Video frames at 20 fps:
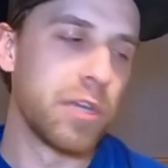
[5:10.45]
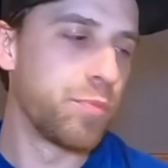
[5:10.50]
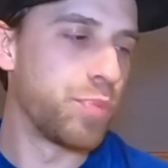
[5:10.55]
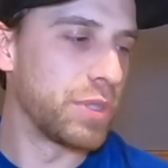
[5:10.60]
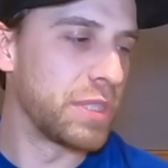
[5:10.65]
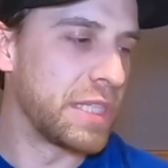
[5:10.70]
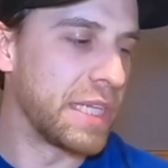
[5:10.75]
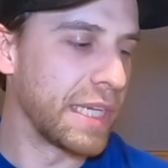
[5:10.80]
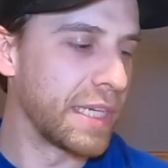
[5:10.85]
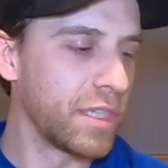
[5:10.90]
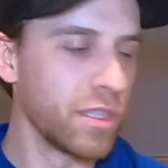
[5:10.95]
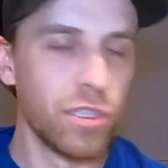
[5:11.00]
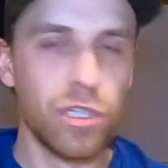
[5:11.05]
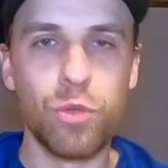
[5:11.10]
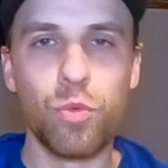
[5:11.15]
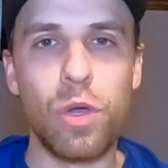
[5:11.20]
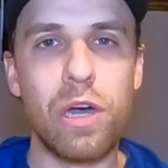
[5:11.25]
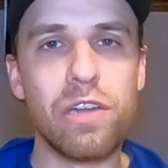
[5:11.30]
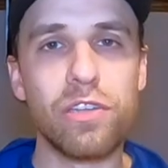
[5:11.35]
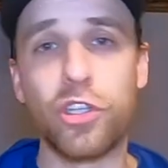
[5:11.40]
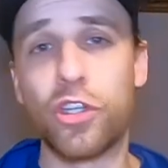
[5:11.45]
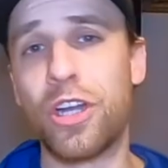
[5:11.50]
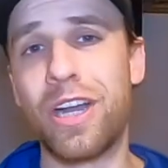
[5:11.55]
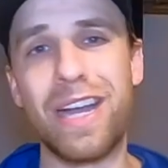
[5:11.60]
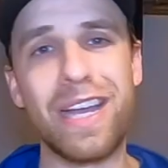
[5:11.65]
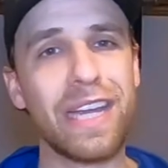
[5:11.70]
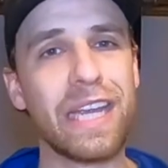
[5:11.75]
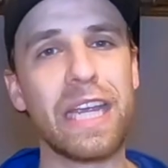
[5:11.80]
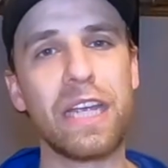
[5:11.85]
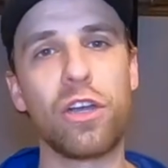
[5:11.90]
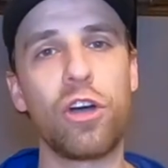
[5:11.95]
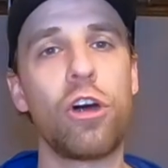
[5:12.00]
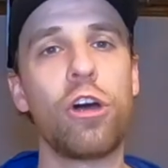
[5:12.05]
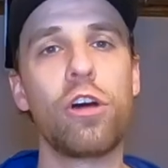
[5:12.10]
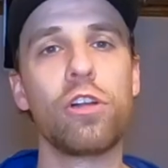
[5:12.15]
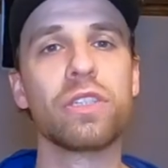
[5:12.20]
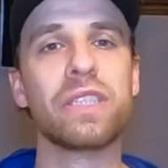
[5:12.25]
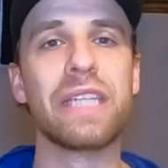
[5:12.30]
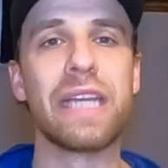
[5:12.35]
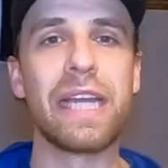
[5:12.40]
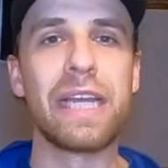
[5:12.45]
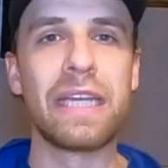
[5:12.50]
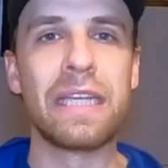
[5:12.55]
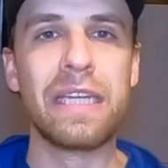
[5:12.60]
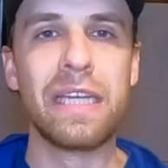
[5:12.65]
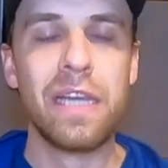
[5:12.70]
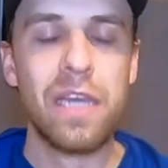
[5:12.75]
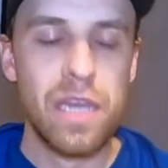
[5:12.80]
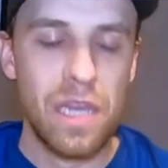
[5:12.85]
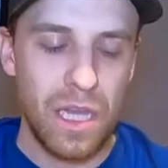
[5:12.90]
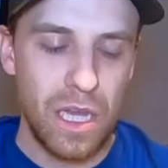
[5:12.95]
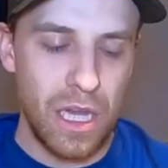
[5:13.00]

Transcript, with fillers: in particular while you're hiking all day,